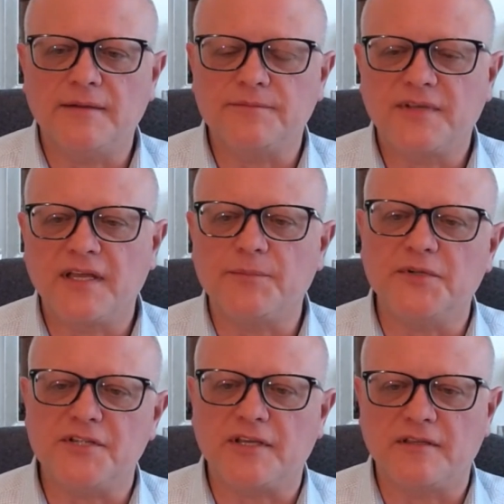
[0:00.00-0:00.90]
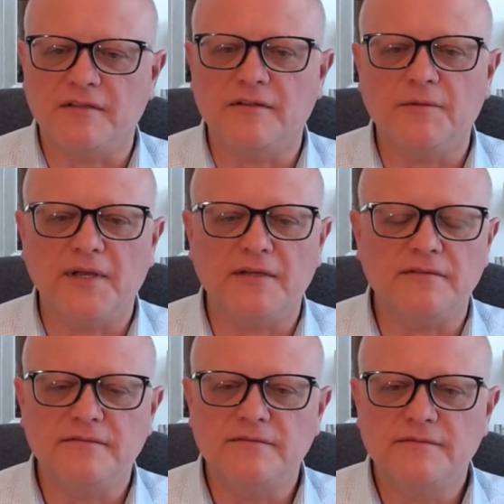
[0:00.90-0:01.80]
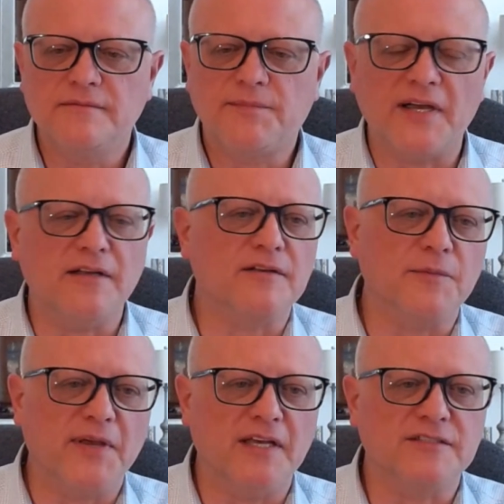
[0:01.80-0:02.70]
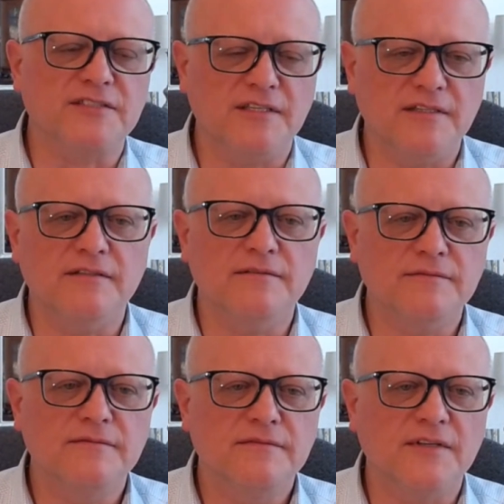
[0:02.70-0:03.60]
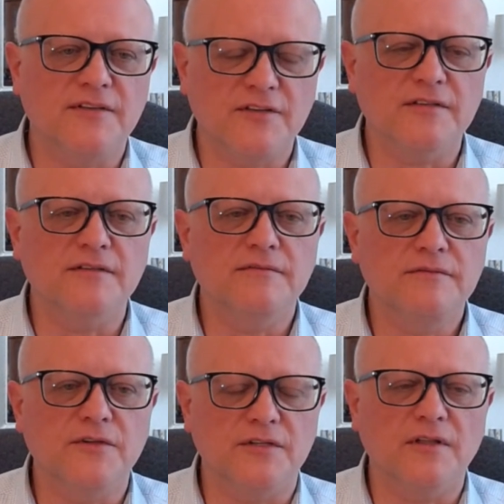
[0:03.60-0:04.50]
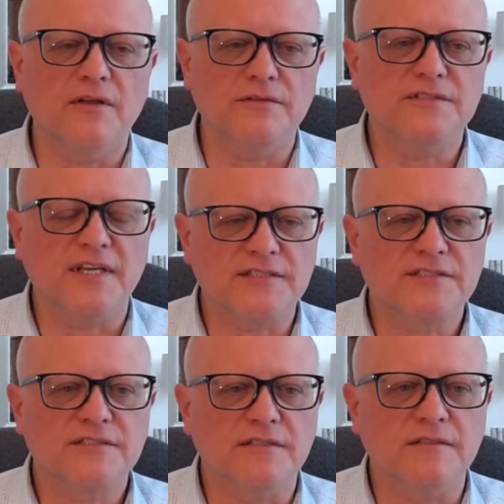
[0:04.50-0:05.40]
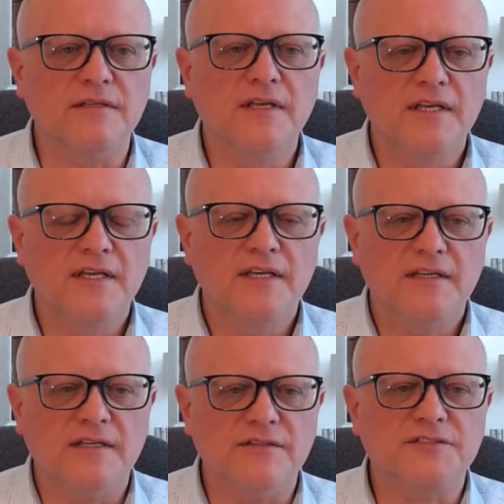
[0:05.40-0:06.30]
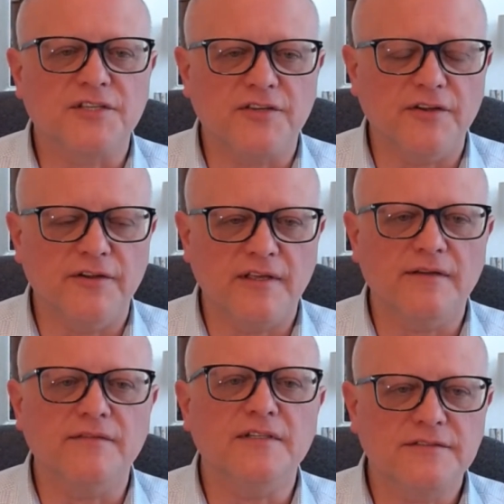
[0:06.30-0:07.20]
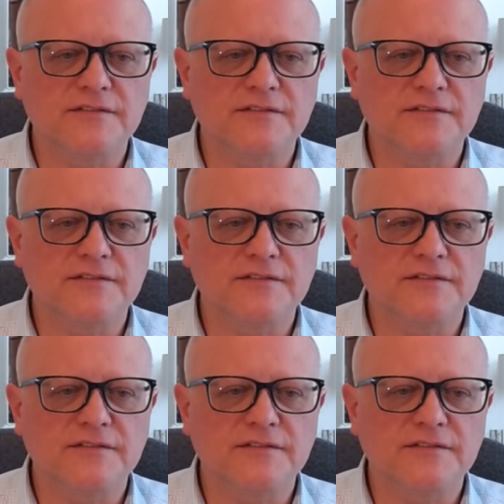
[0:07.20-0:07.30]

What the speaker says: I'm kind of particular about pile capacity and good load tests and the security of it.